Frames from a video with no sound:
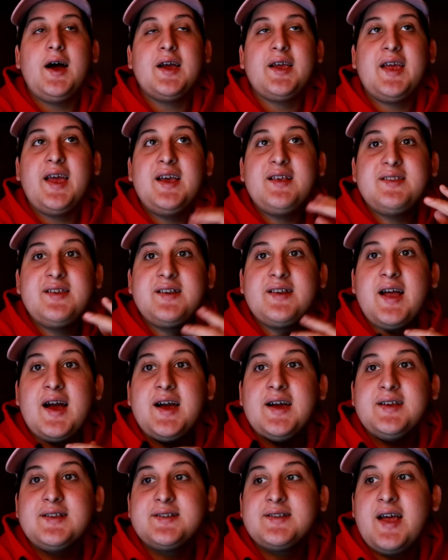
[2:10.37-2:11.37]
Casey
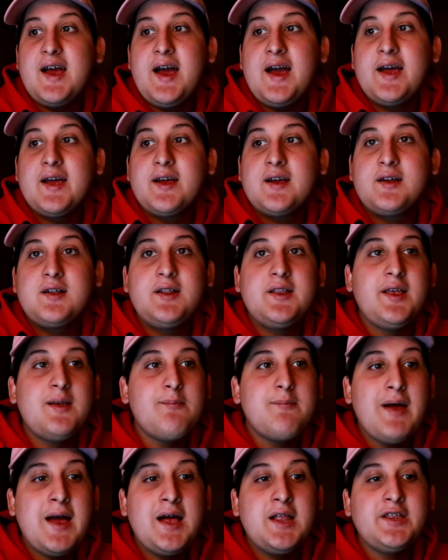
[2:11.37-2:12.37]
Neistat,
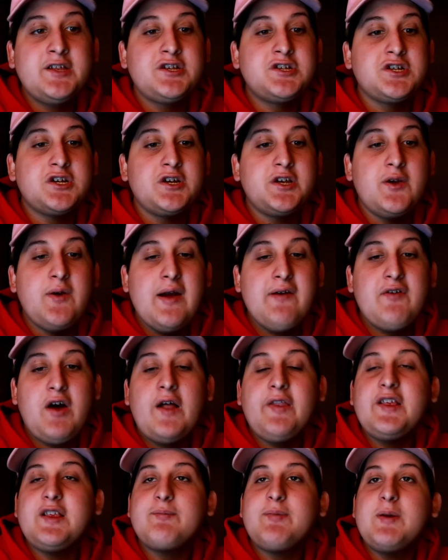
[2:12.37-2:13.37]
Colleen Ballinger, you have
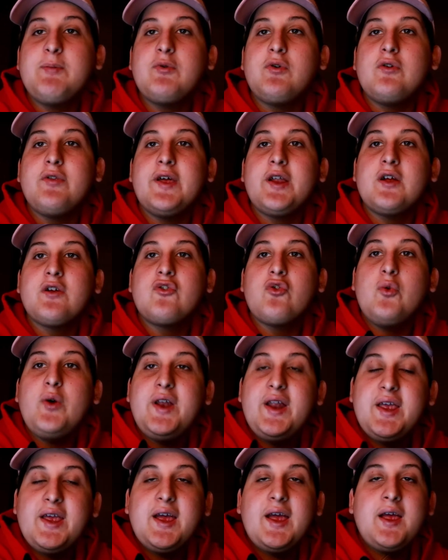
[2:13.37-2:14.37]
all these people that are
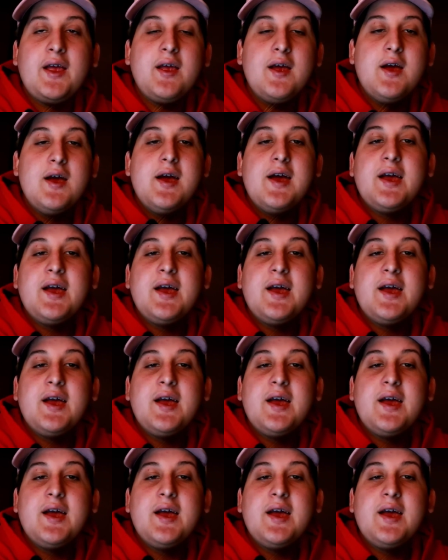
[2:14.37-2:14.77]
tweeting it